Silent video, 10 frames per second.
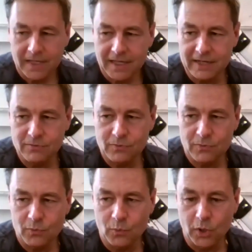and
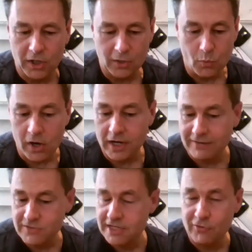we're one
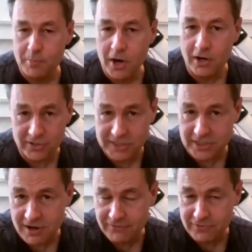of several partners that
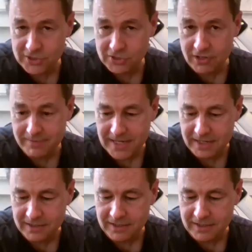offer astronomy